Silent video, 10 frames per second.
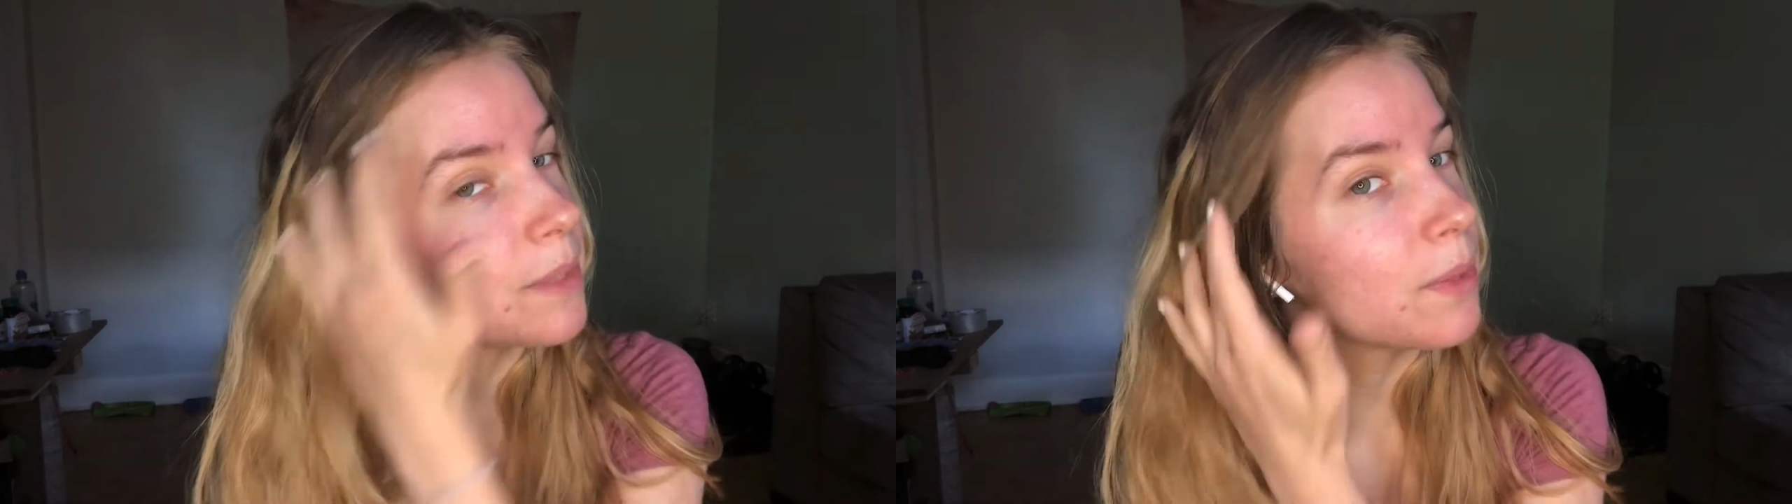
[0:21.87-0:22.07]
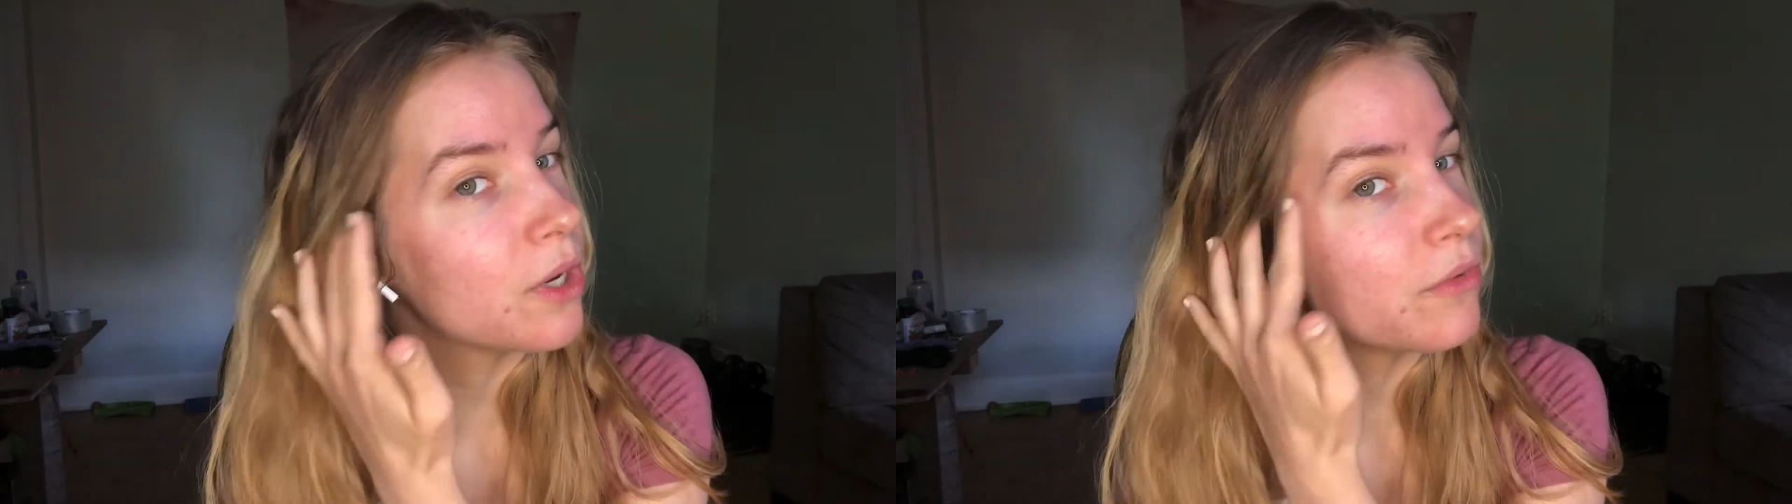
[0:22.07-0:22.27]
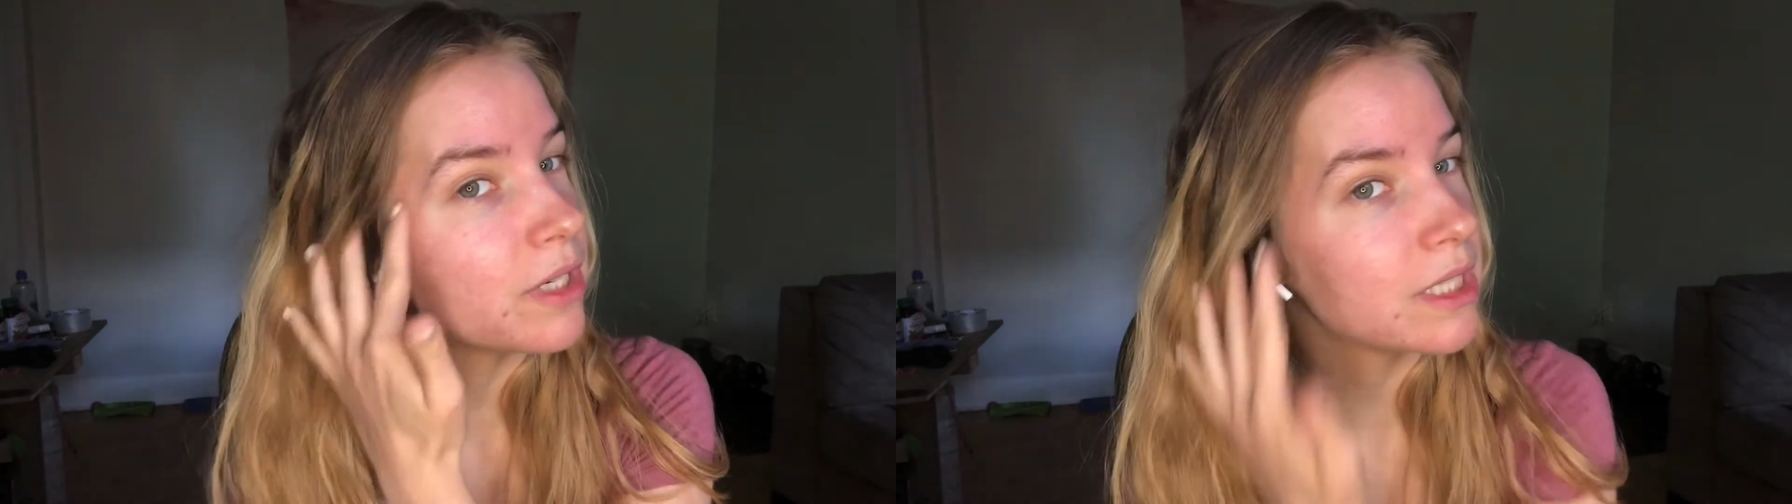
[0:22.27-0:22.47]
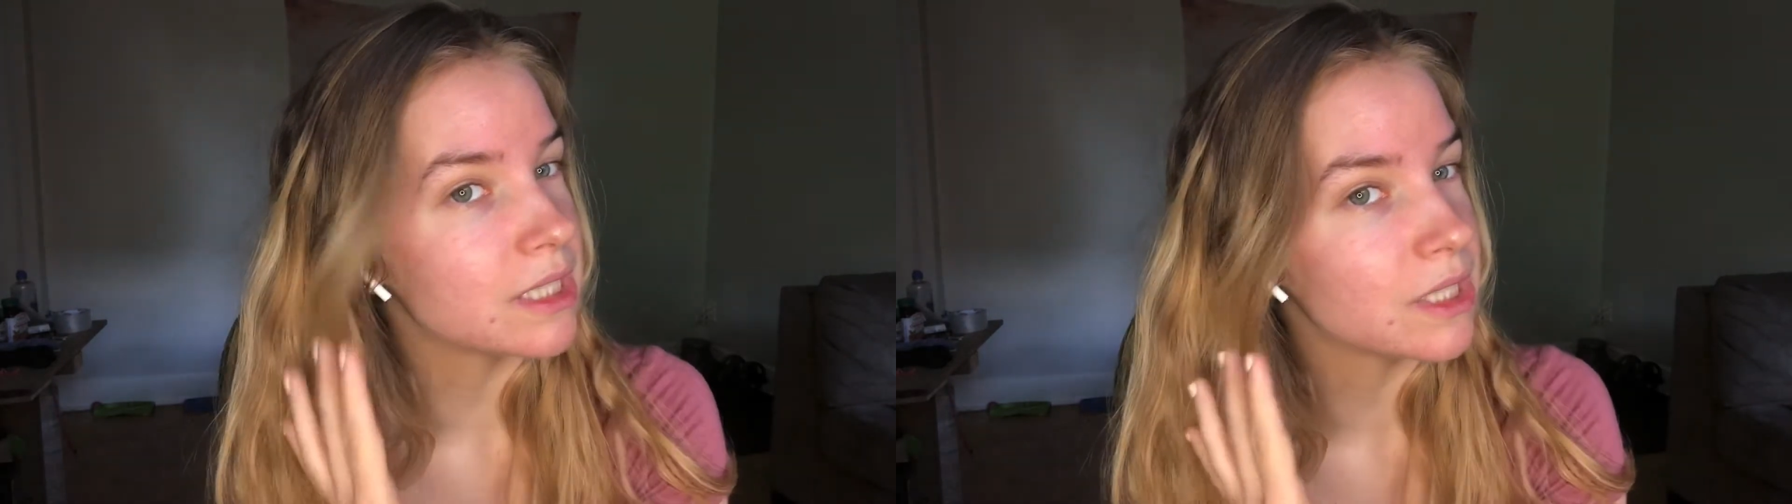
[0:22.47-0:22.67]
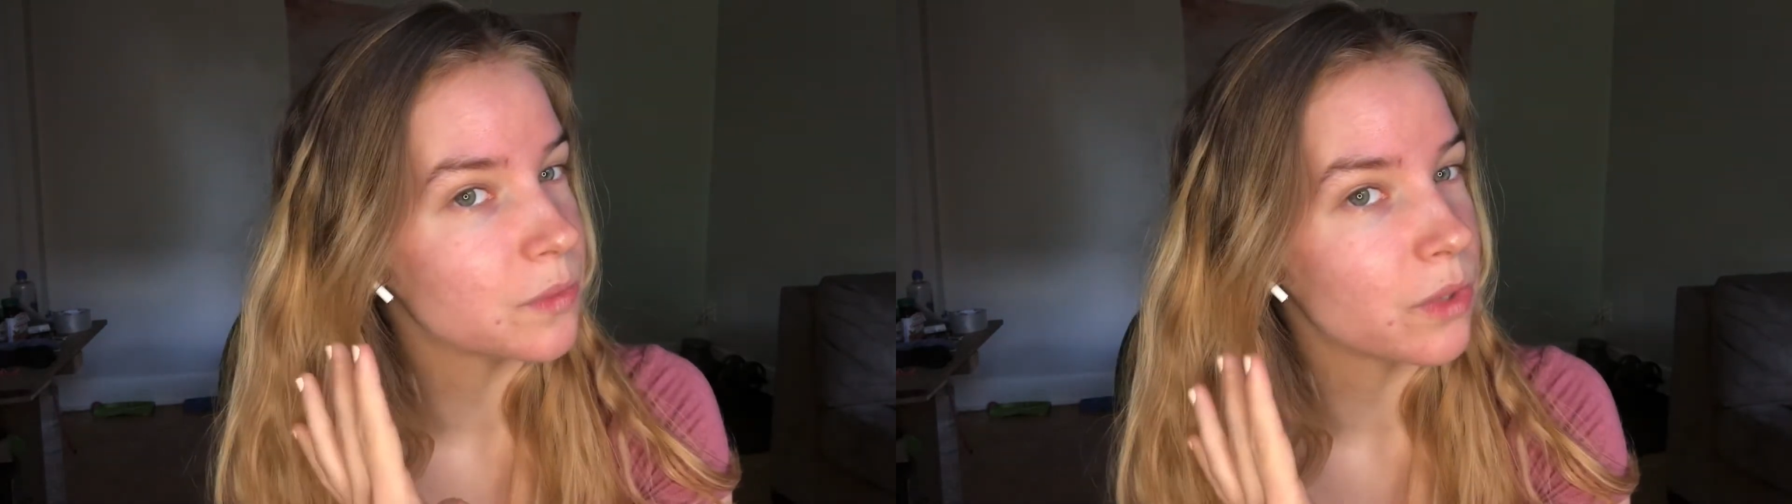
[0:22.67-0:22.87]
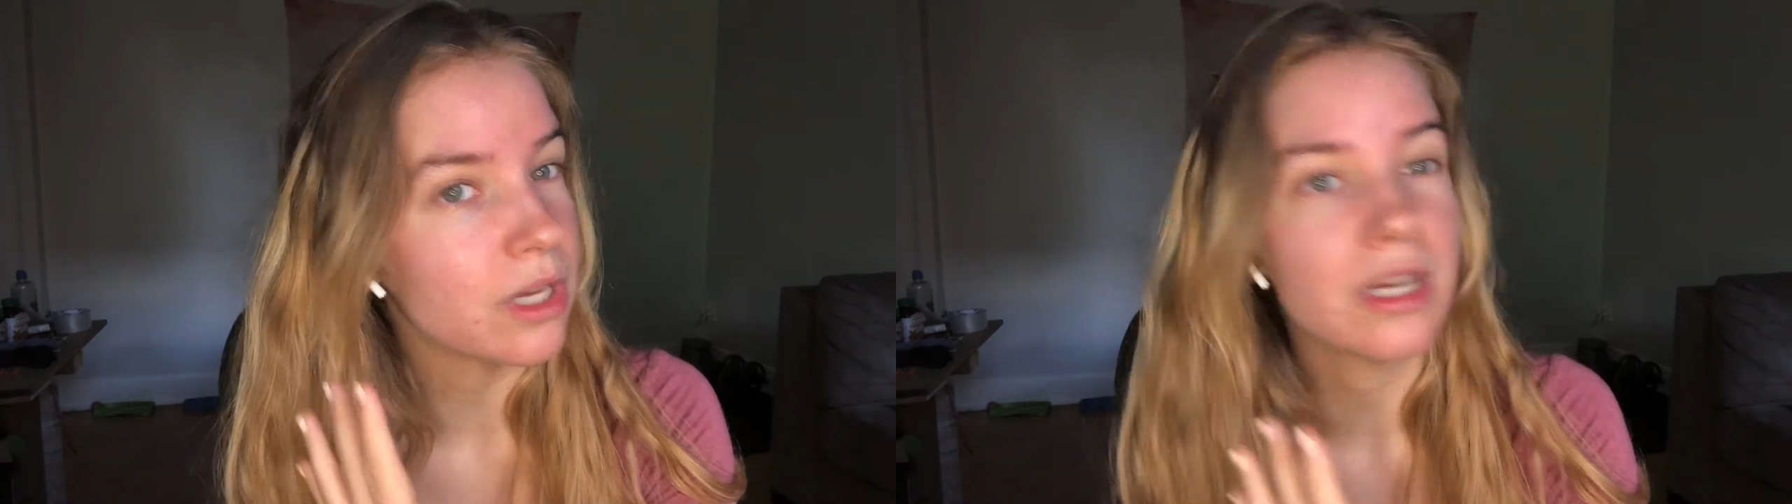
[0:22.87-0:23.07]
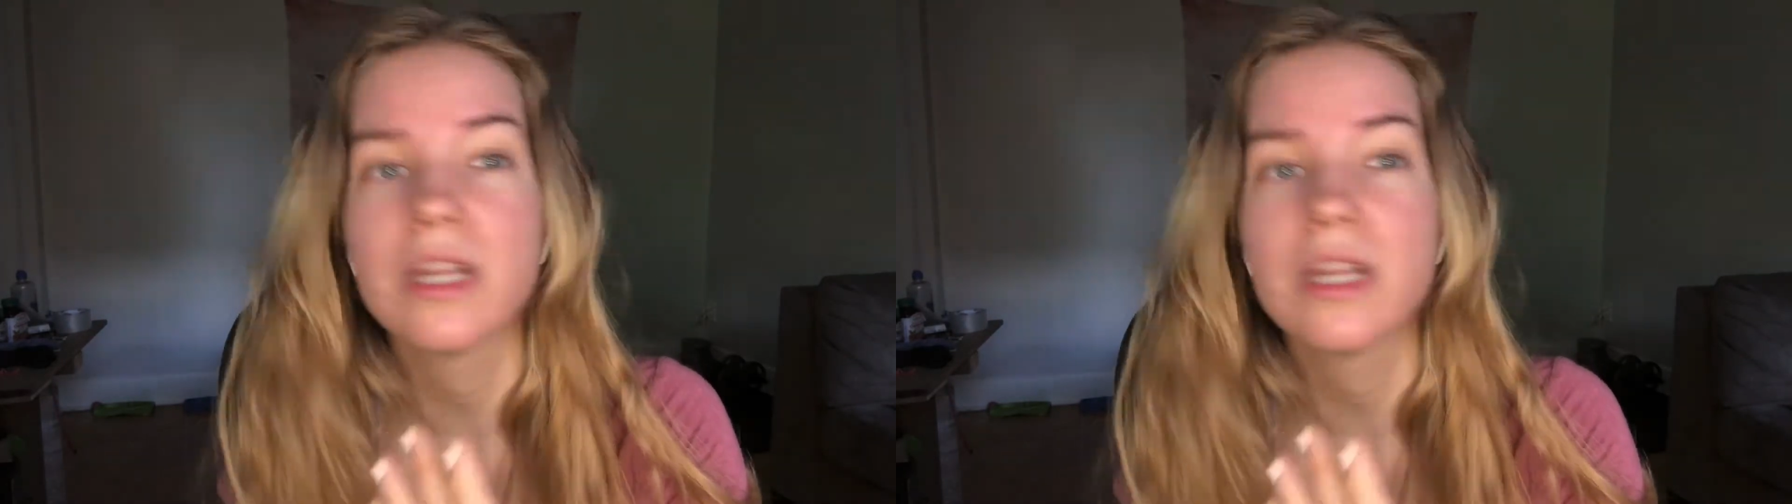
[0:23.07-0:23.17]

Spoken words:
perfect as this one.